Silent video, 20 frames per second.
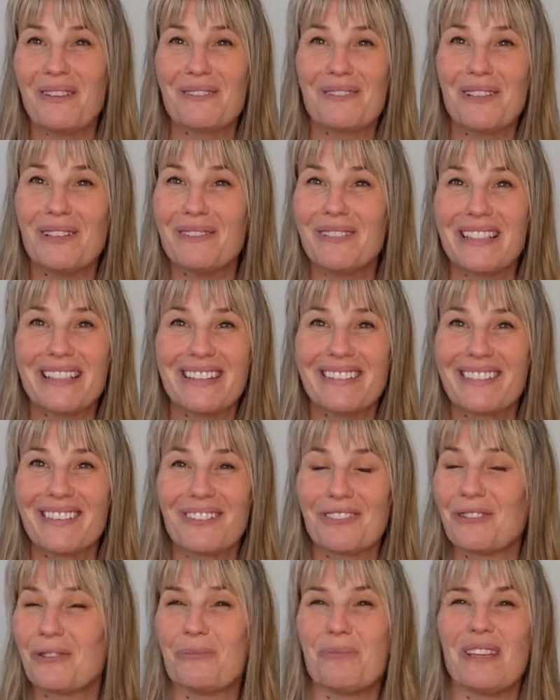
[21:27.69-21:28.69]
a woman go
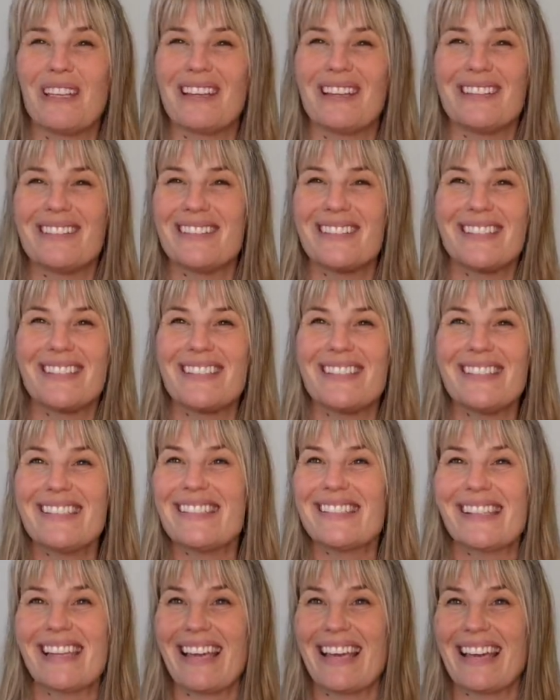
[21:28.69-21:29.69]
through the bin and she
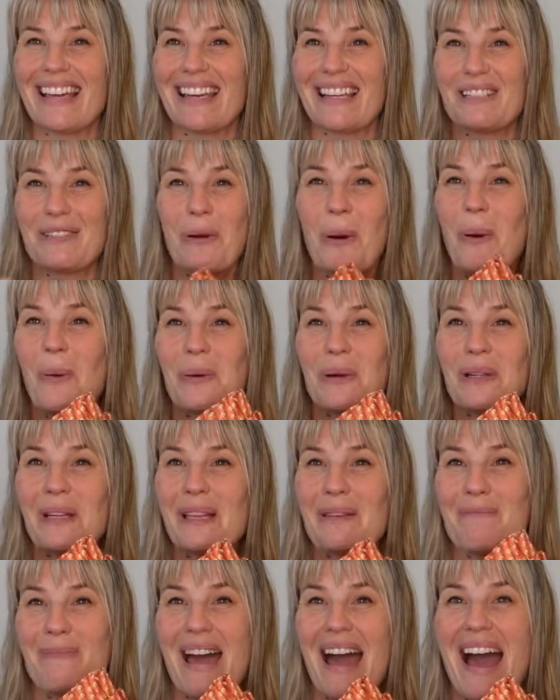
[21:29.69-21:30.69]
just like
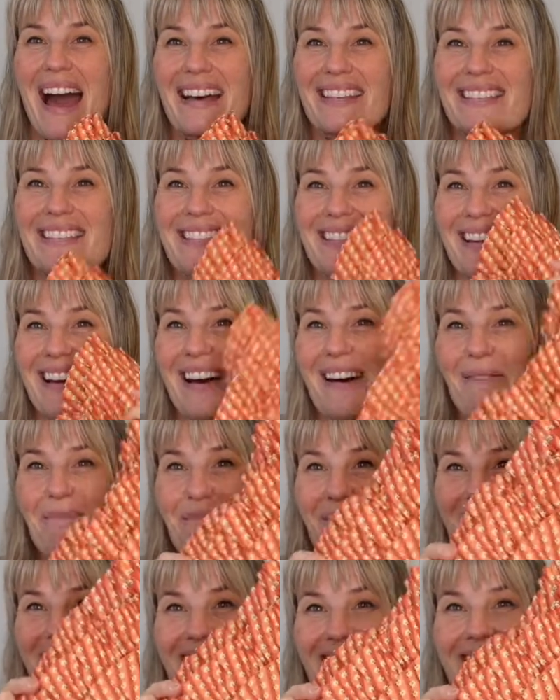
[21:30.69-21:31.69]
totally passed up
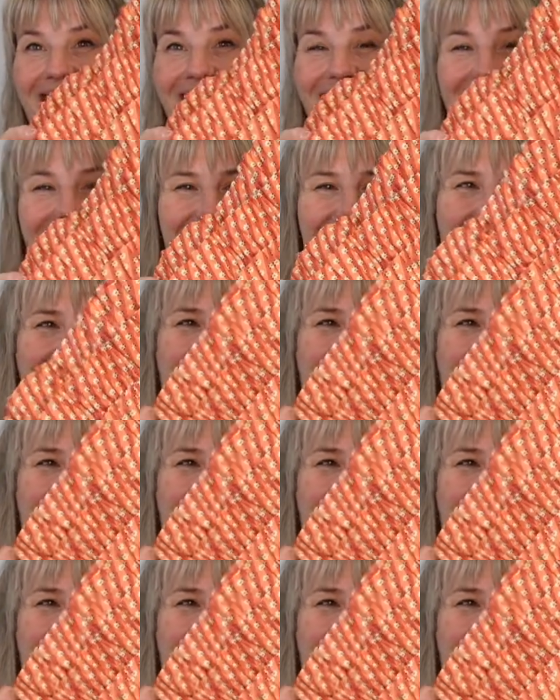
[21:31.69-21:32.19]
this